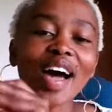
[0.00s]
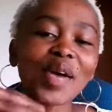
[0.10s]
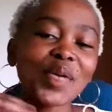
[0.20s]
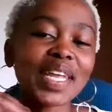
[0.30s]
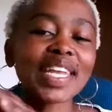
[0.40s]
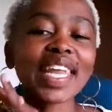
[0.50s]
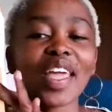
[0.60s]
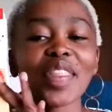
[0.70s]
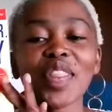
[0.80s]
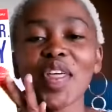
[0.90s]

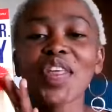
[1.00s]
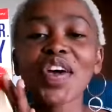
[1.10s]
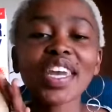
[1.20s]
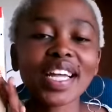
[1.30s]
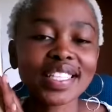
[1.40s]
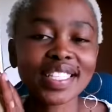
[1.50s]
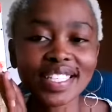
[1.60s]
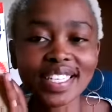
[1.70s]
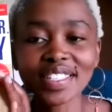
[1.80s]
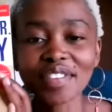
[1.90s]
reading The Third
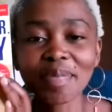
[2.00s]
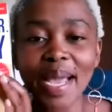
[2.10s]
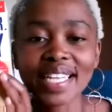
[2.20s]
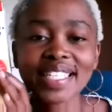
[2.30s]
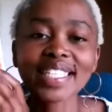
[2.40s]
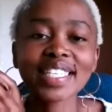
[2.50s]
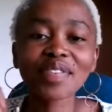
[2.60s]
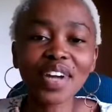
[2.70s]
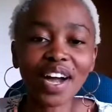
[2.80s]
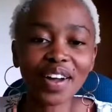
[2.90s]
Alternative by
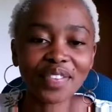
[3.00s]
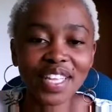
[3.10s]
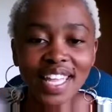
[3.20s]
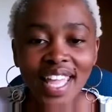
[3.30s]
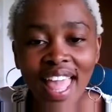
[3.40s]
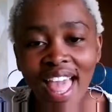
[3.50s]
Steve Covey.